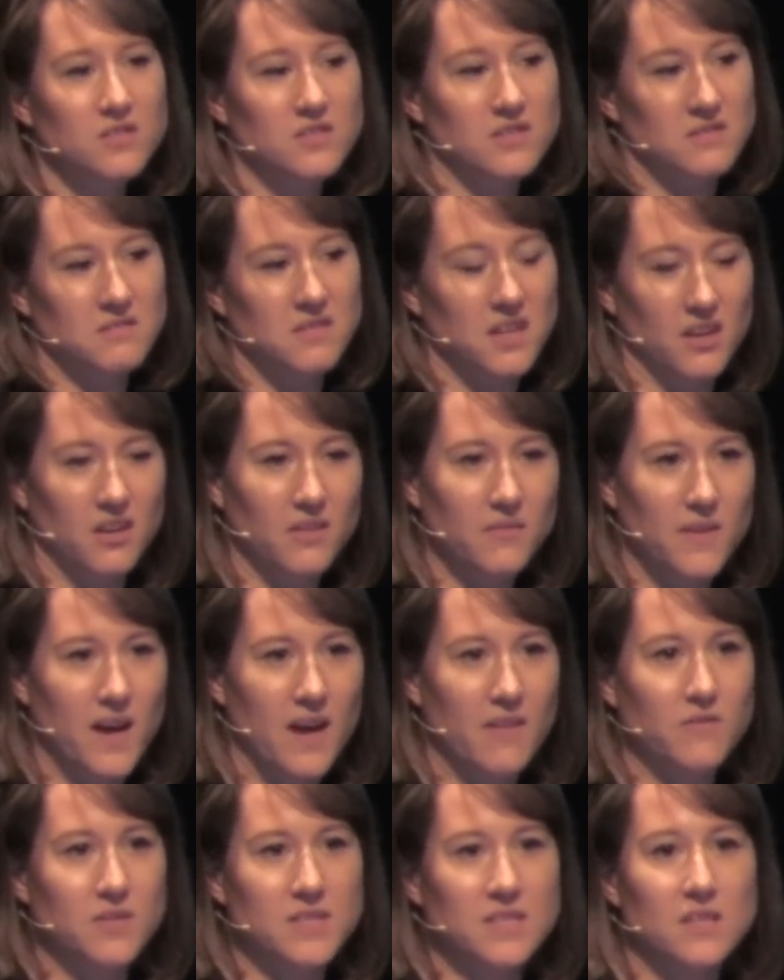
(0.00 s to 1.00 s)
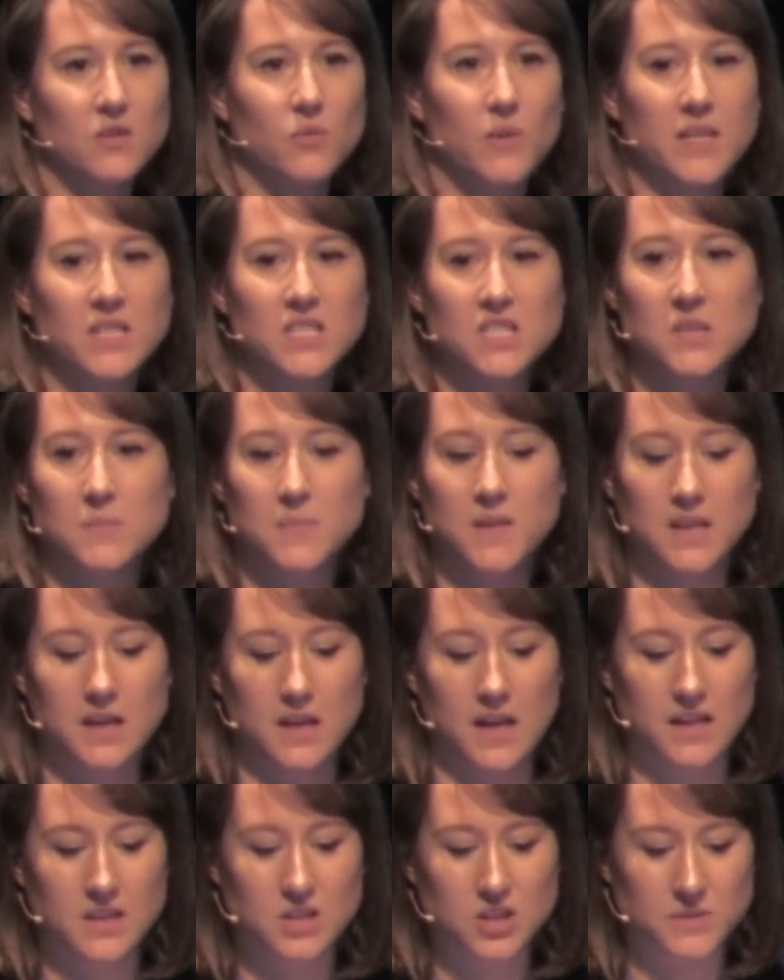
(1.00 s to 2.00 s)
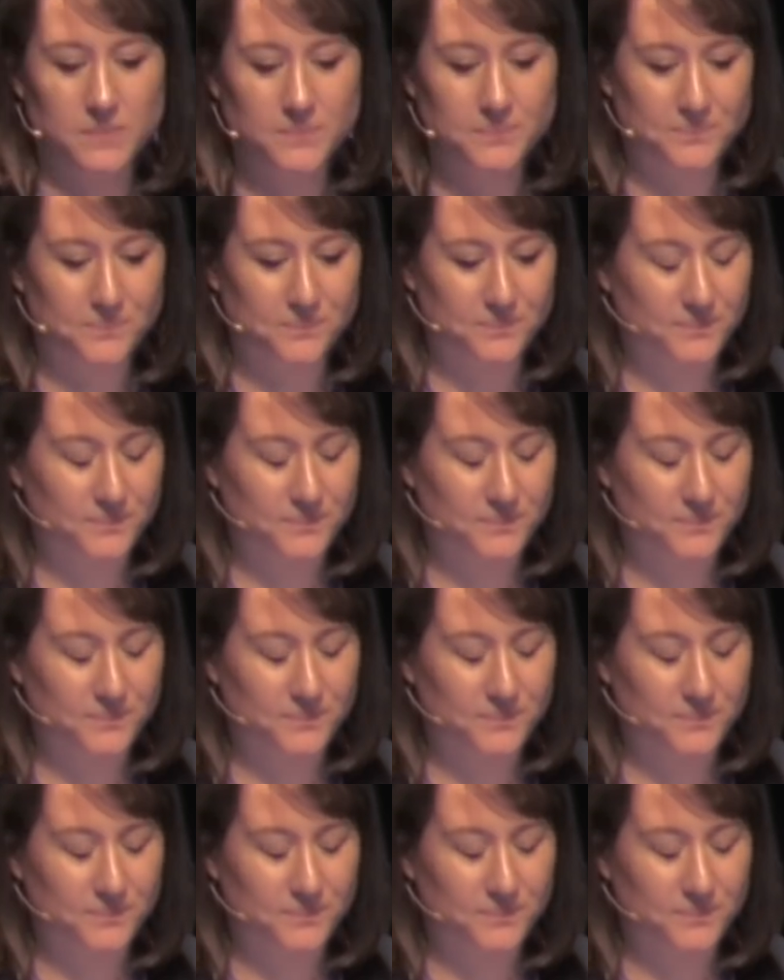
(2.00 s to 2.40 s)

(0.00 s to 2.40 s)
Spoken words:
just, for every single HTTP connection.